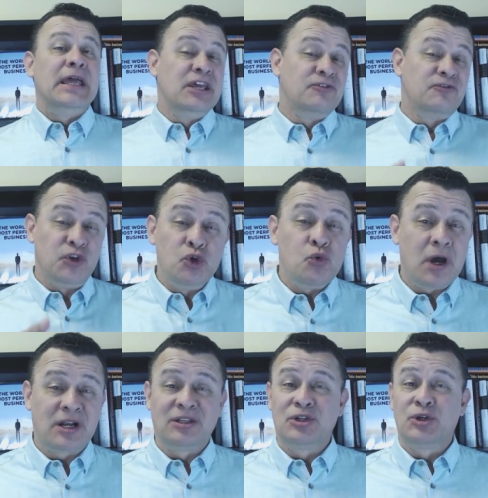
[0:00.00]
If you
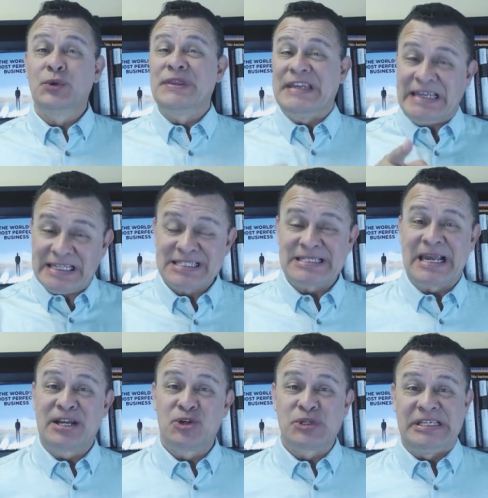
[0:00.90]
want to learn the
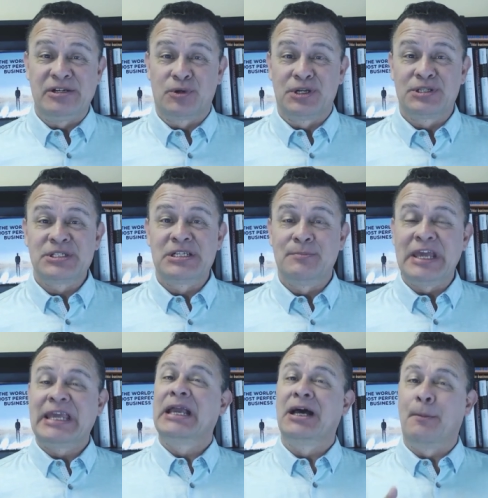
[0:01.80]
insider secrets to
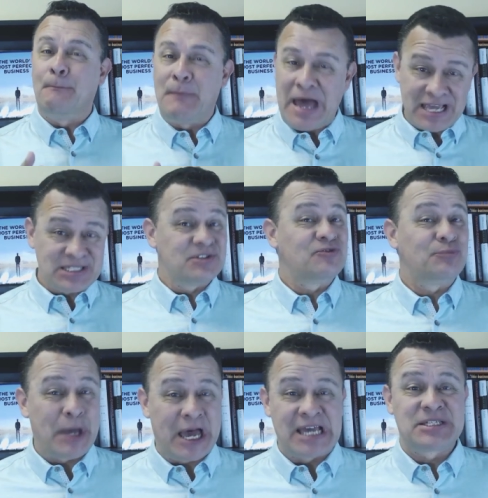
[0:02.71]
making a
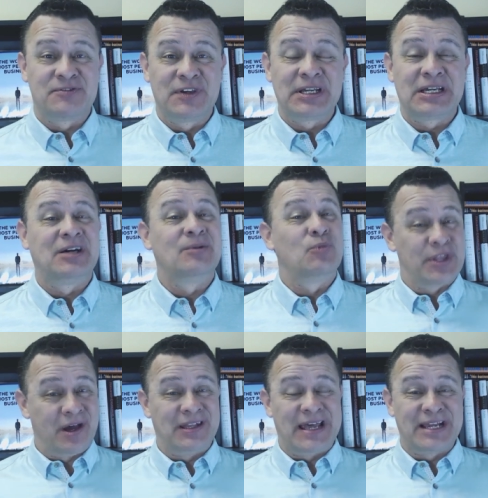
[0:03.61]
massive passive income
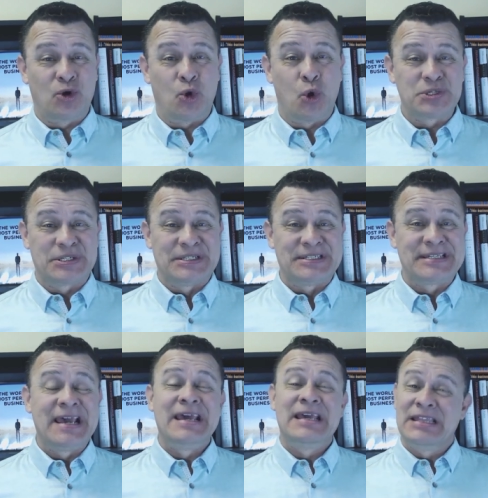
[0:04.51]
with online
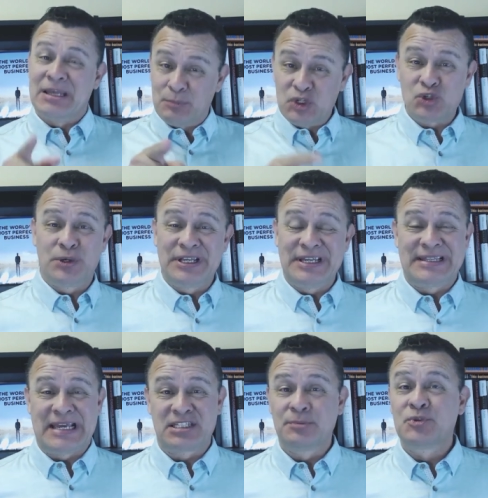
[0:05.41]
courses, then be sure to hit
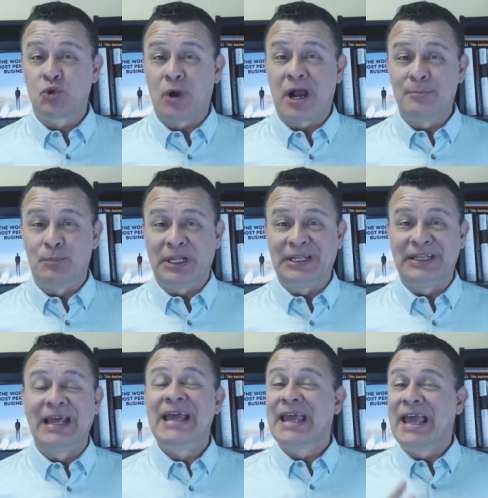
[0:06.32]
that subscribe
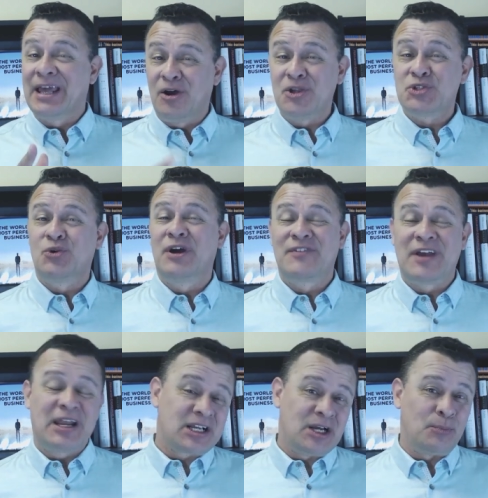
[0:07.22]
button. And also, I've
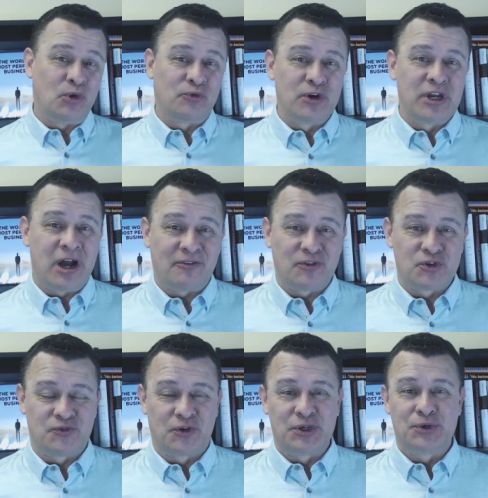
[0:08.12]
got a couple of free
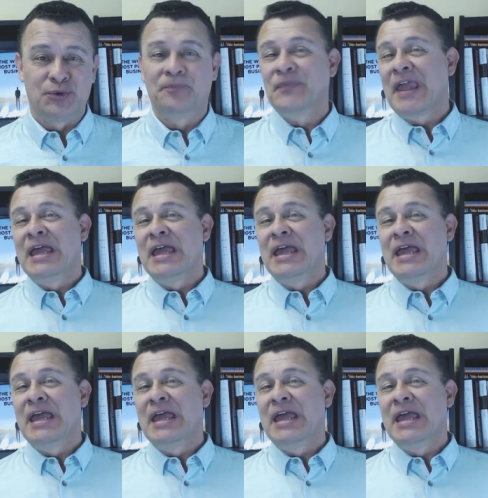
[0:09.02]
offers for you.